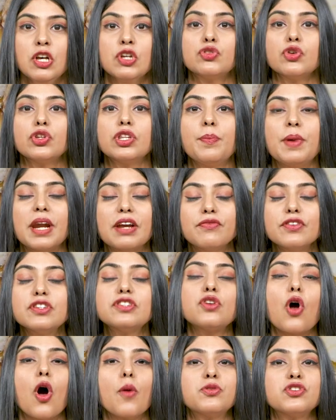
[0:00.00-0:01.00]
So the
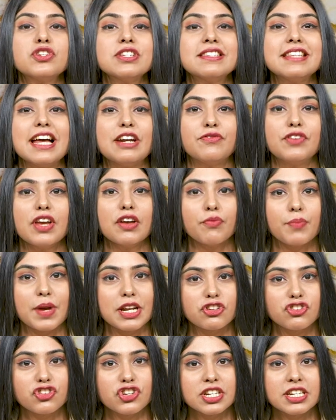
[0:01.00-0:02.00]
breakfast options that we have
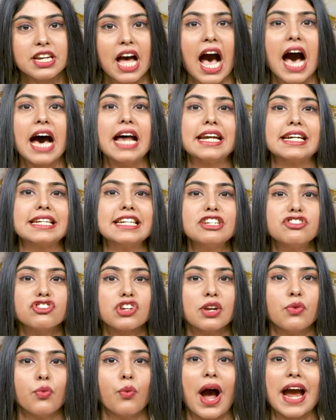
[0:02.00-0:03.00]
mentioned are rich
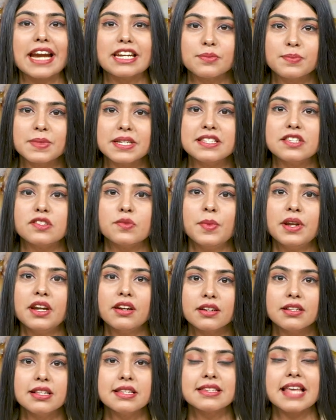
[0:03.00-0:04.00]
in vitamins,
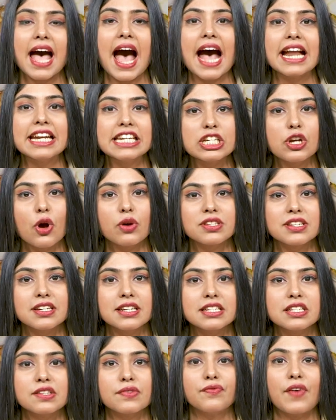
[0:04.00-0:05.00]
minerals,
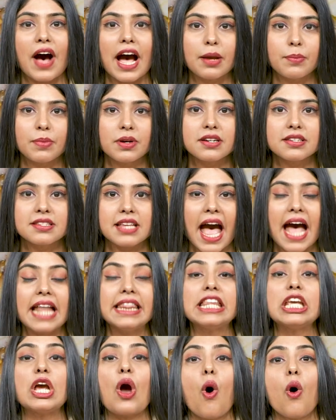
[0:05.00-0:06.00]
antioxidants, fibers, and
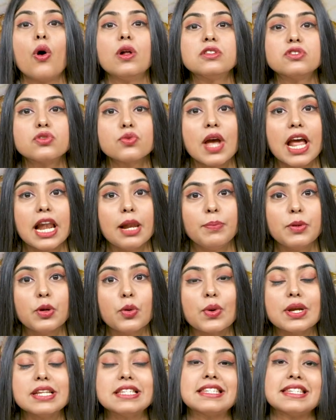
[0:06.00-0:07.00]
they also help
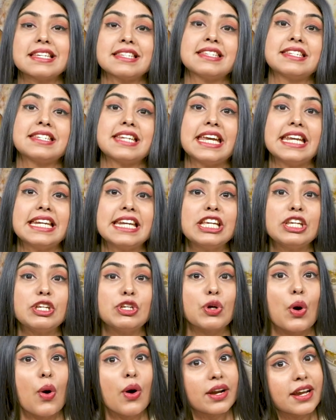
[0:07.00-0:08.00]
you in sustaining
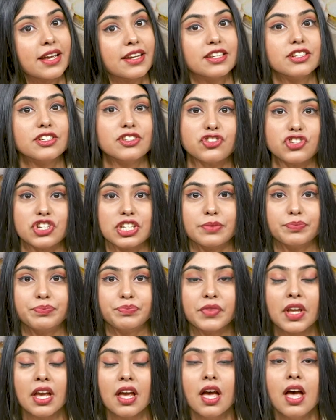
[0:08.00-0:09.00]
your energy.
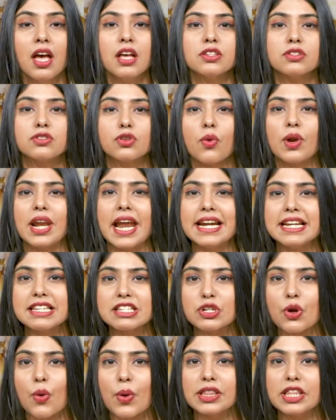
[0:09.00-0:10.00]
So let us
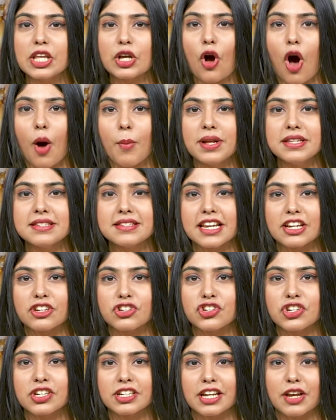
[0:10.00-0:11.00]
know in the comment
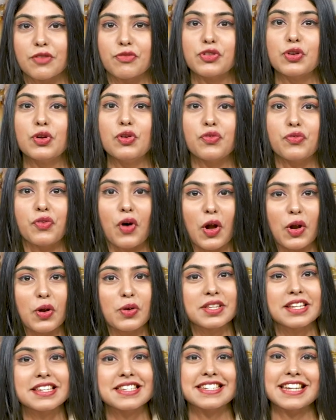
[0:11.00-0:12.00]
section if you'll follow
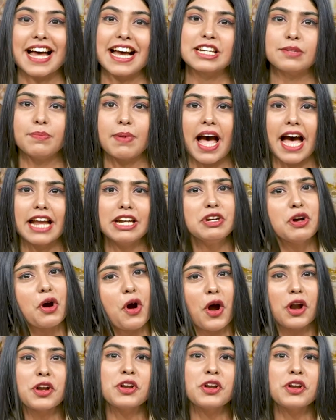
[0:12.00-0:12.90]
this diet plan or